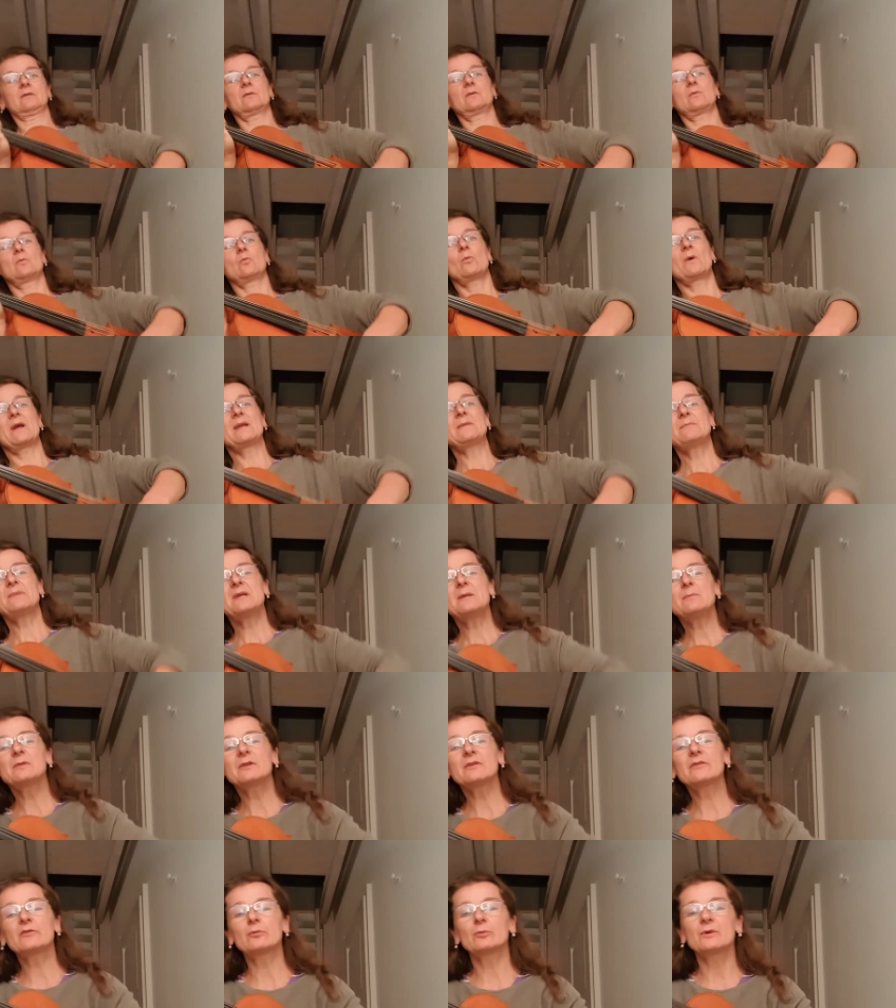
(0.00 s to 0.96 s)
When
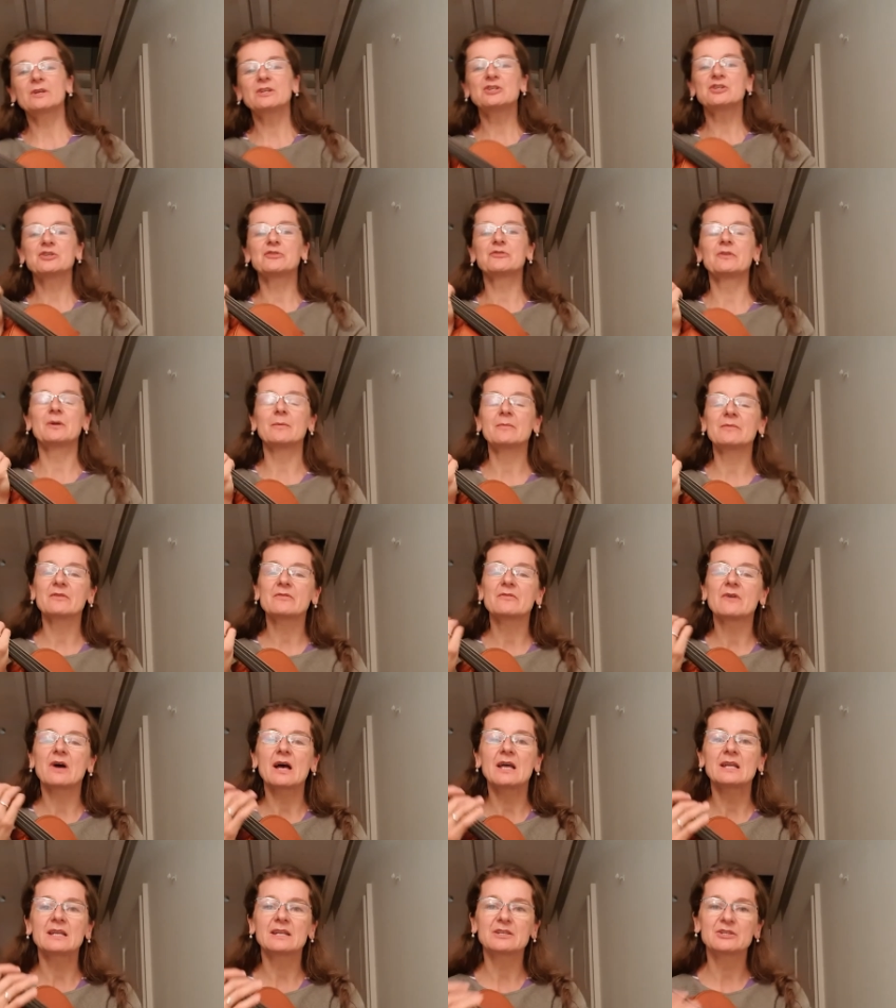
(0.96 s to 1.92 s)
people switch from the
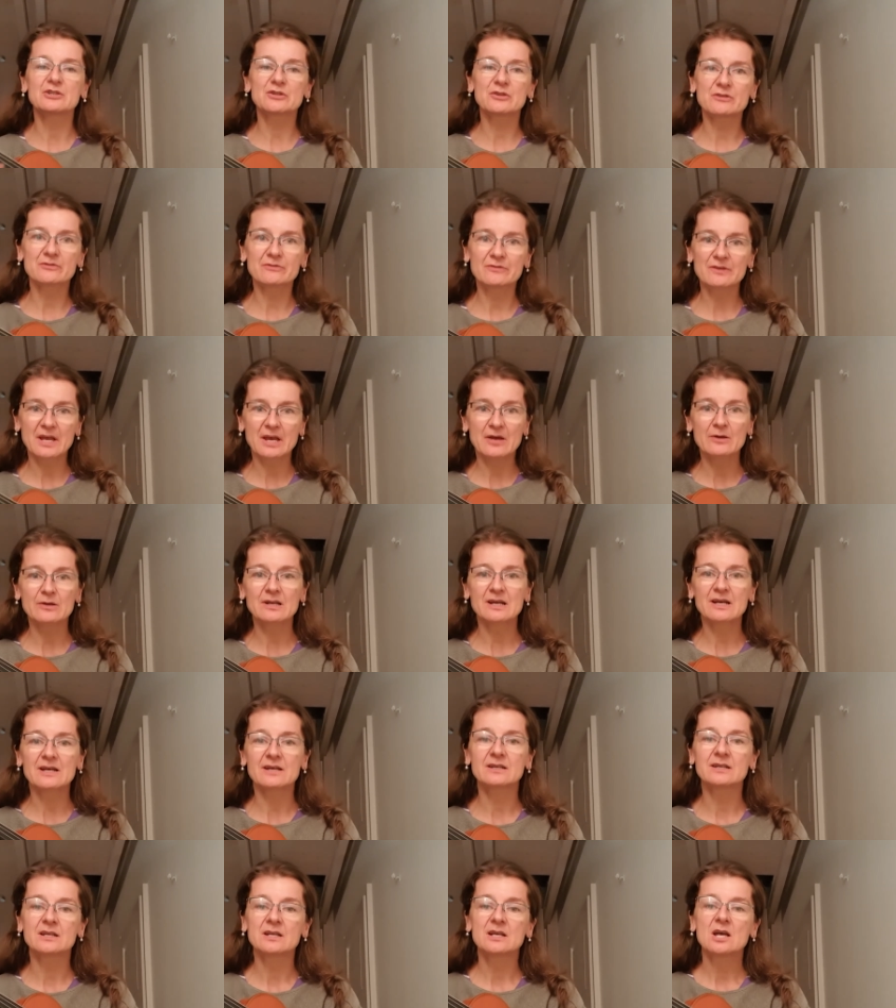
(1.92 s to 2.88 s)
violin to the
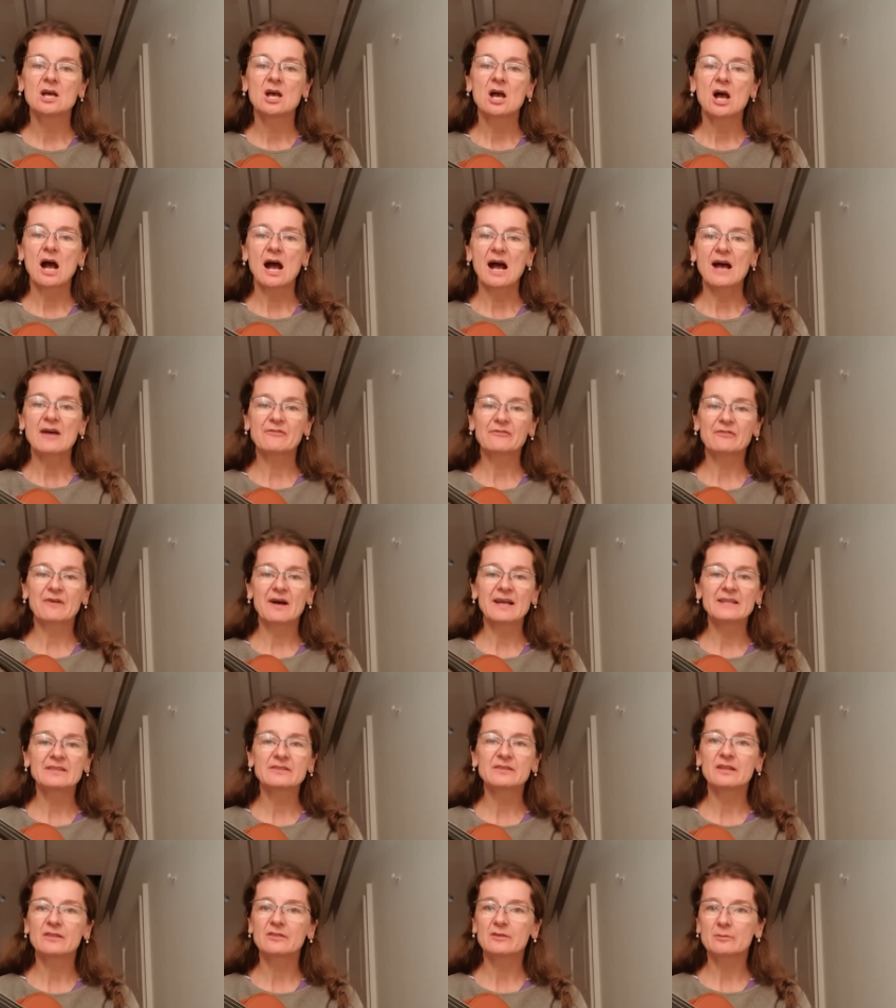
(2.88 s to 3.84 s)
viola, I
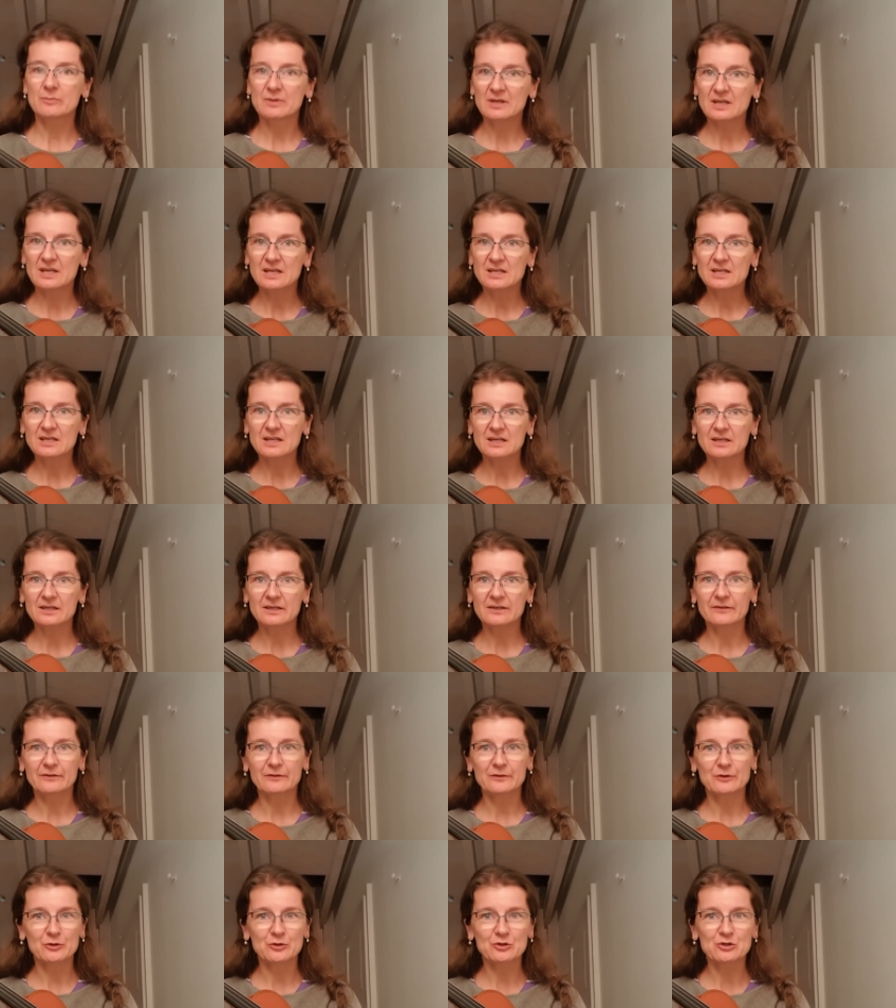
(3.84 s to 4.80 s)
find that the beginning
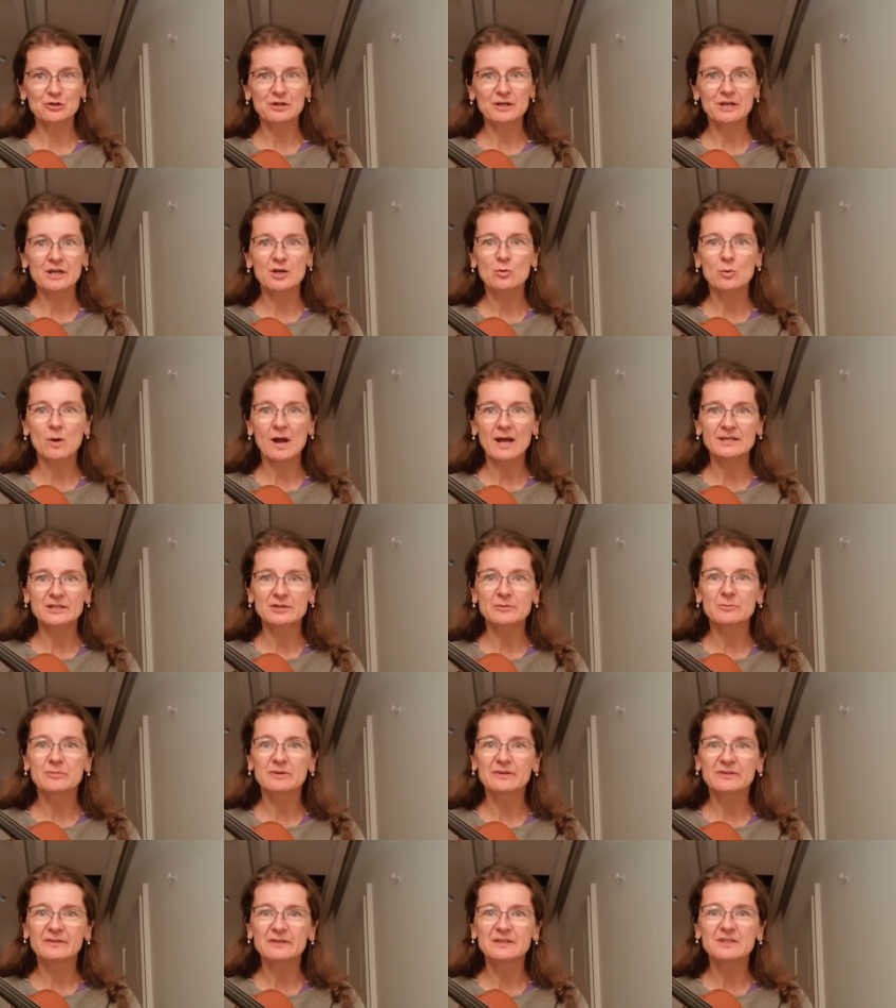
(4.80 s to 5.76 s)
is usually quite a
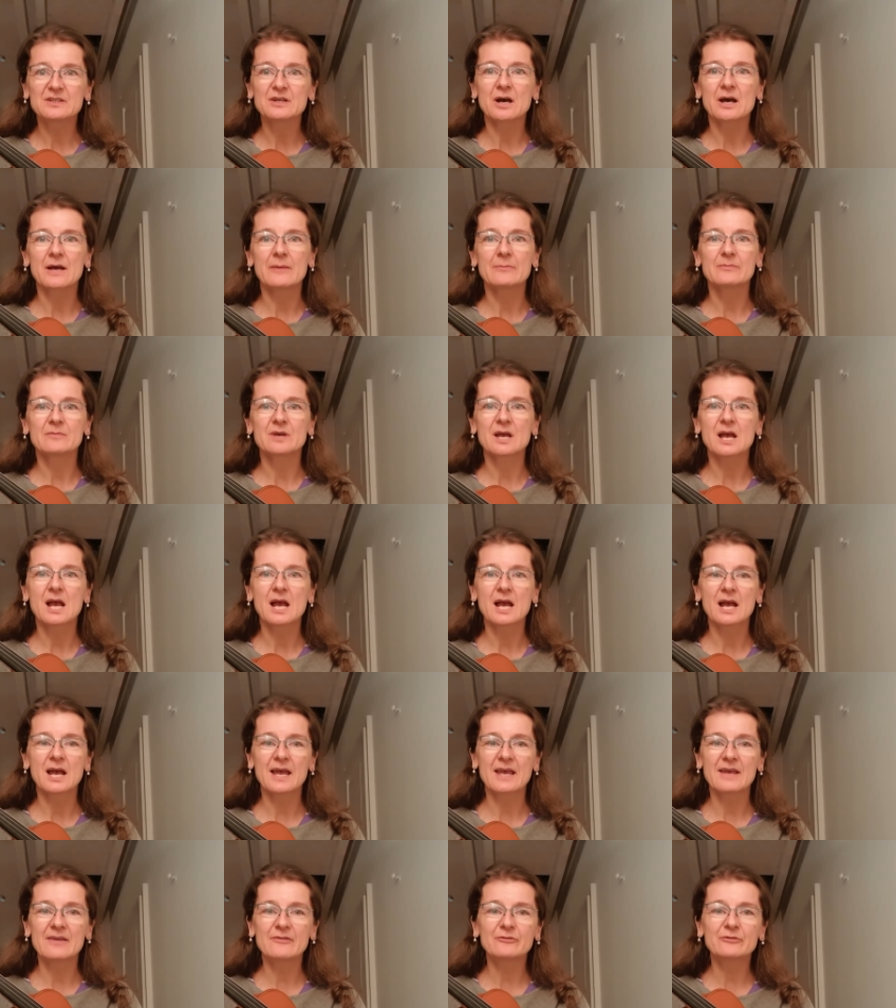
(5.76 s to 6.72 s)
busy time.
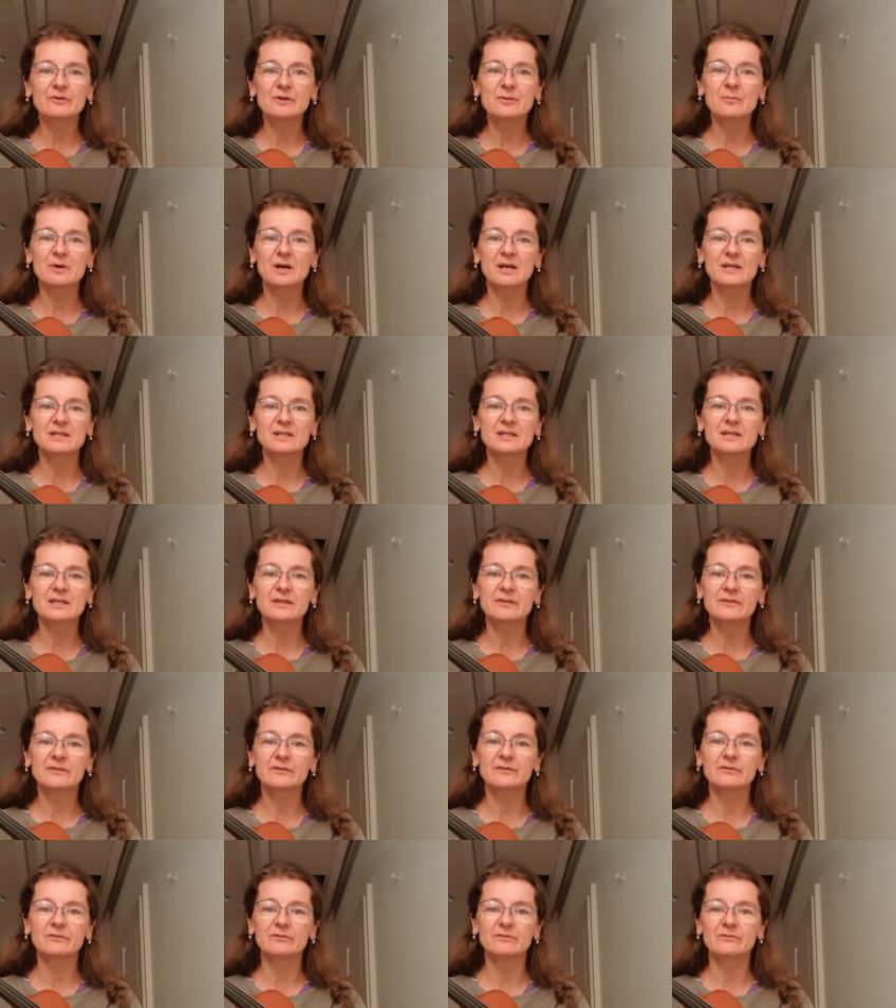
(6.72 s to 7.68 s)
Everybody
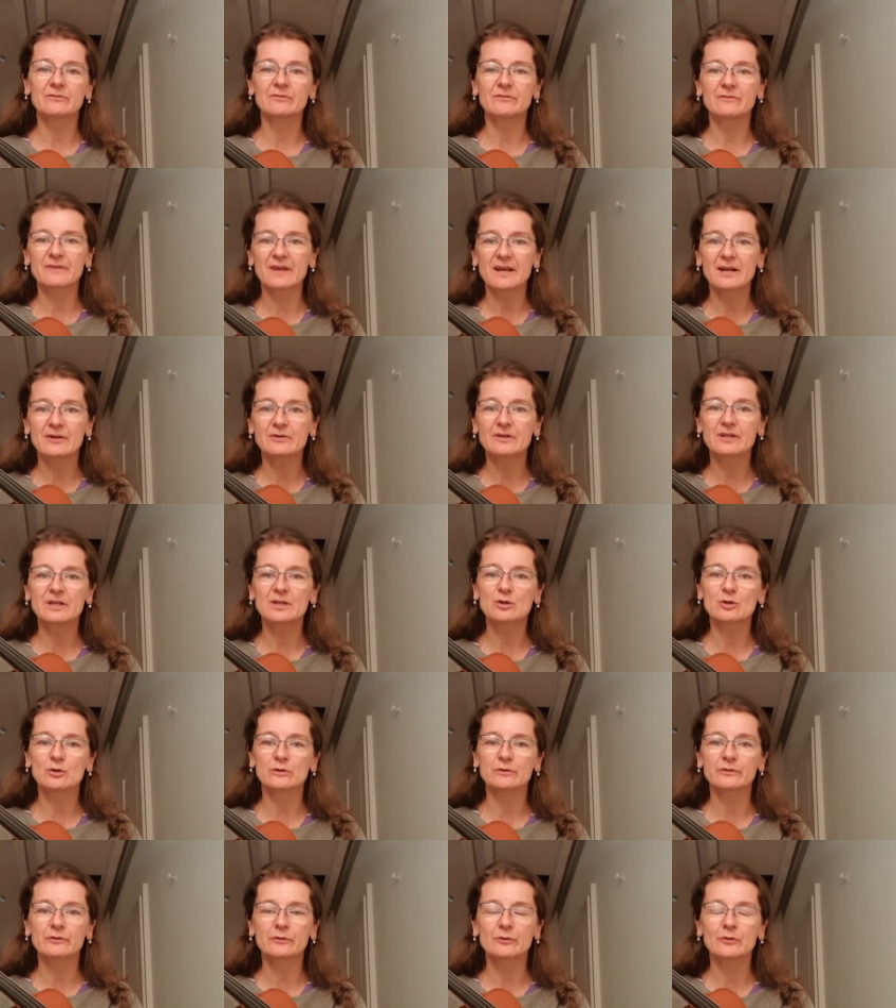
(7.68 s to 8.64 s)
is very
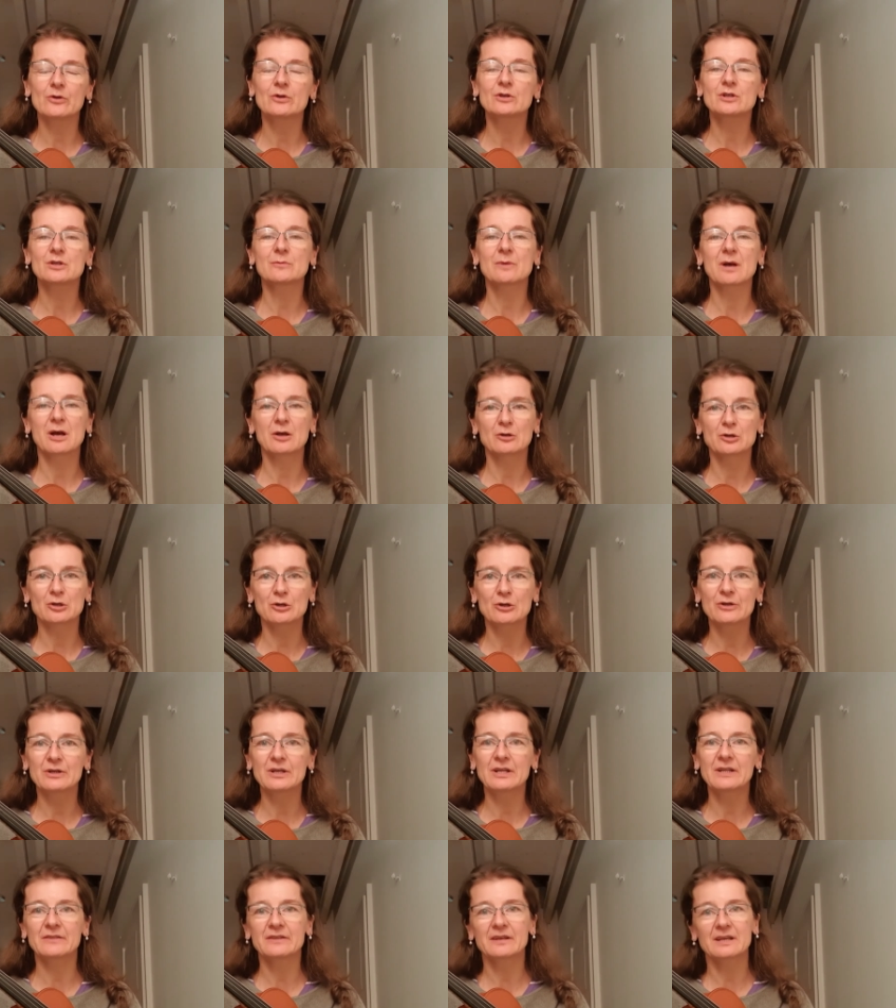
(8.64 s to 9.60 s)
concerned about
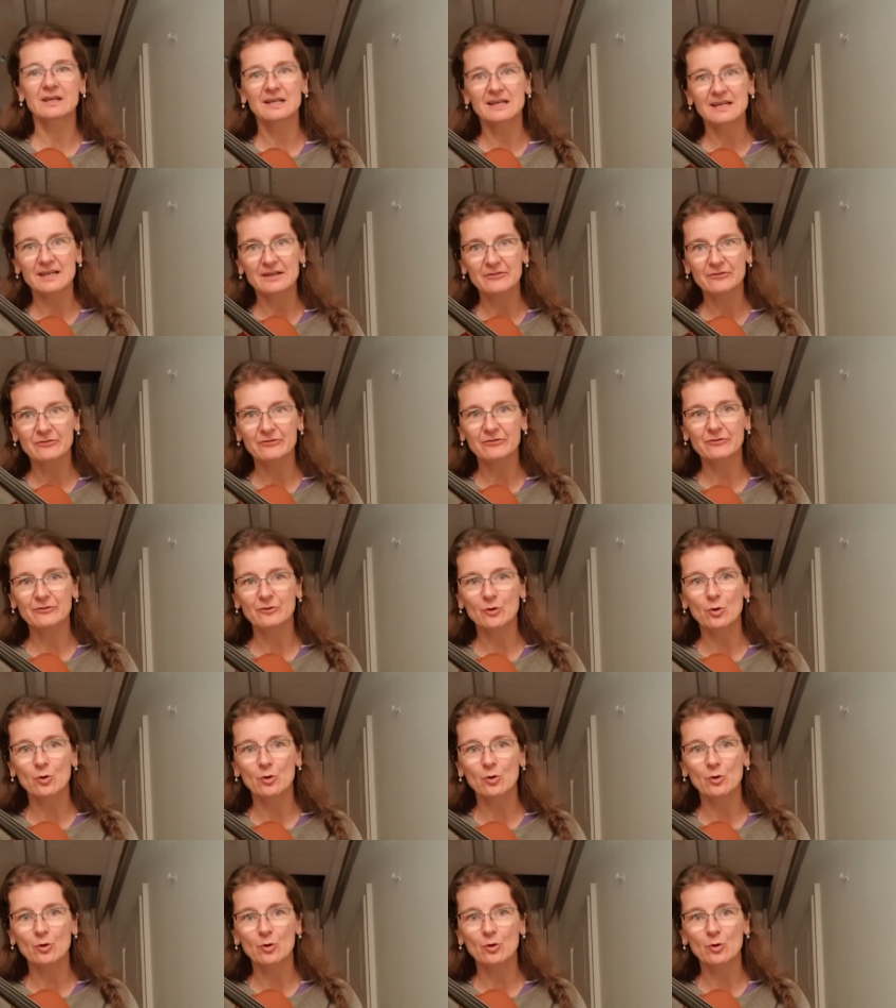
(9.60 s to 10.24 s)
learning the clef.